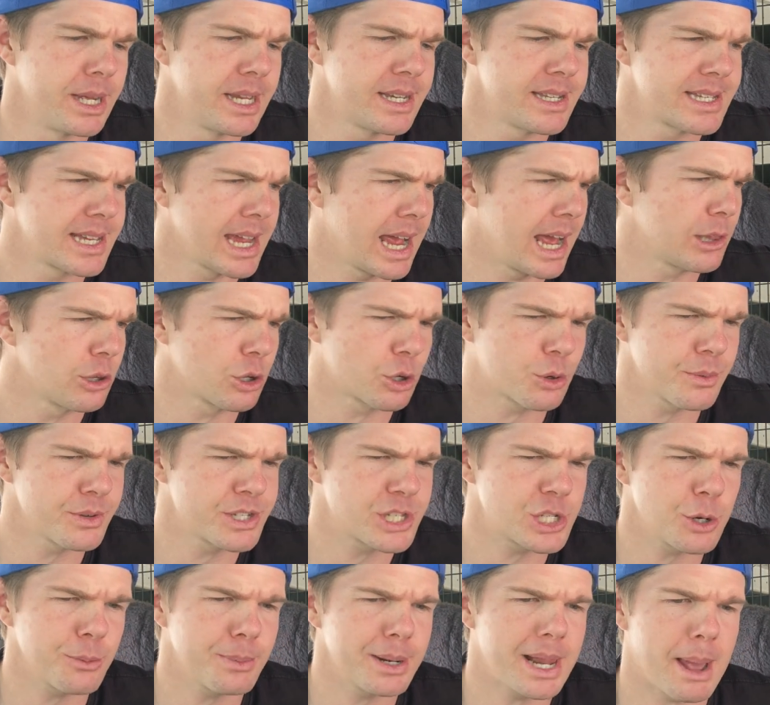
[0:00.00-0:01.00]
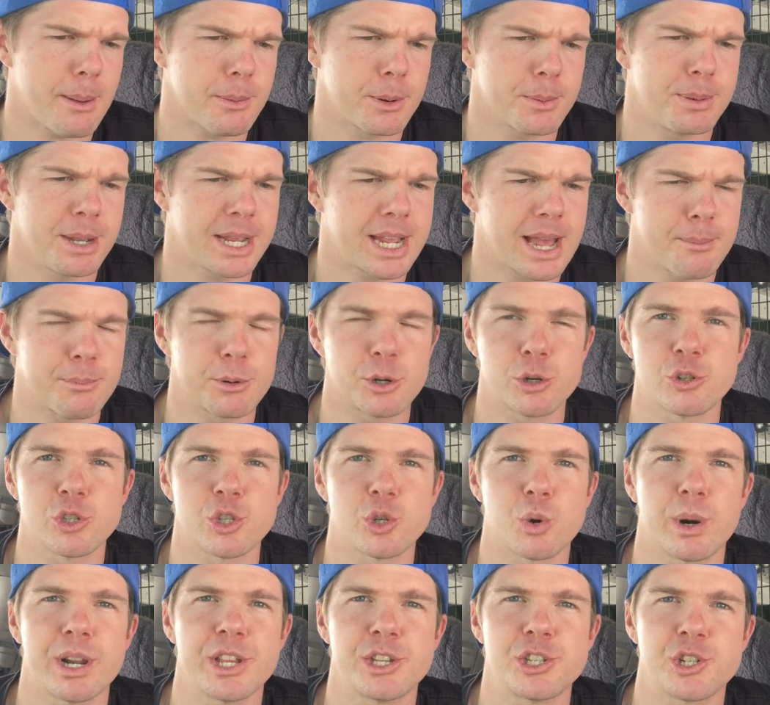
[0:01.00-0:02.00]
But uh, look, we've still been able to pick up a
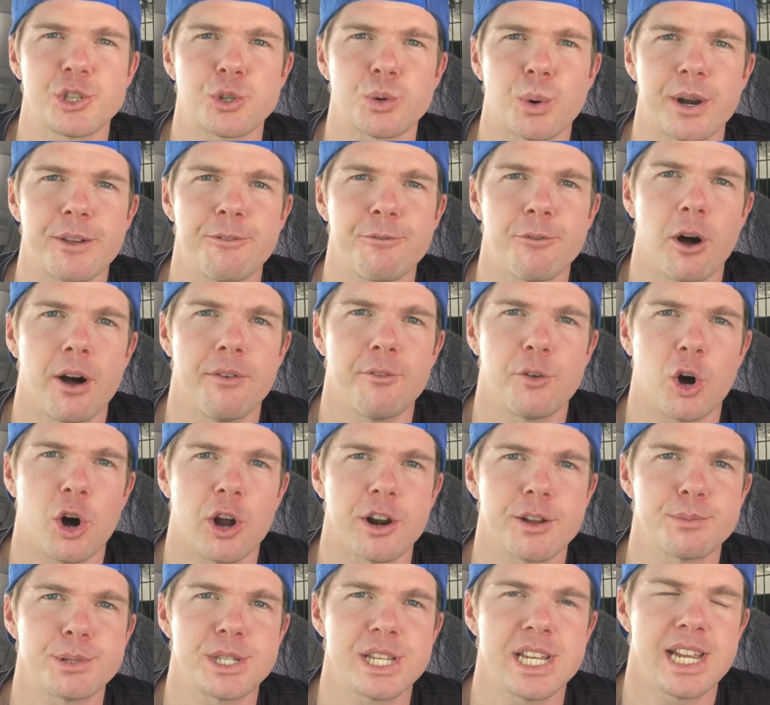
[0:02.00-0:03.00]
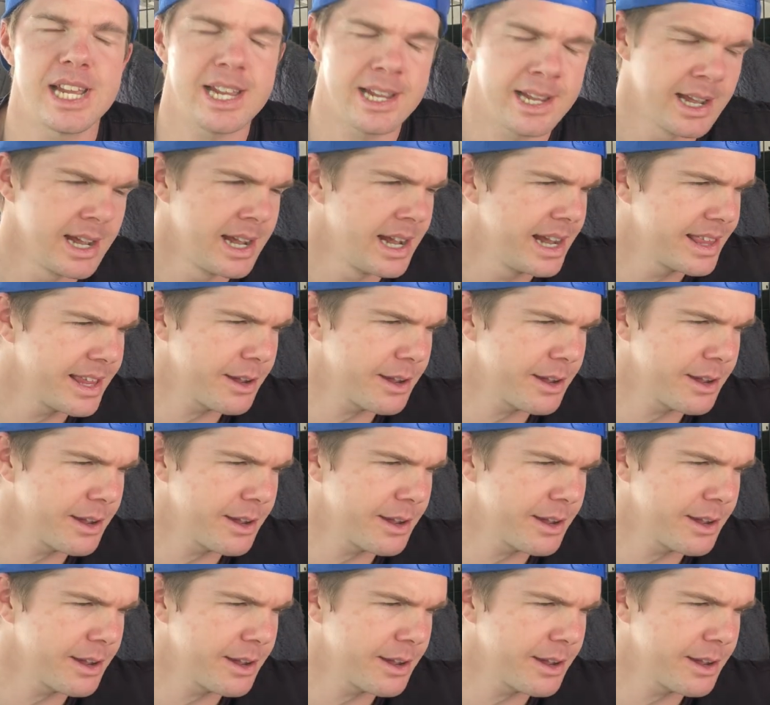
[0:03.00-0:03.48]
good 20 to 25 items here.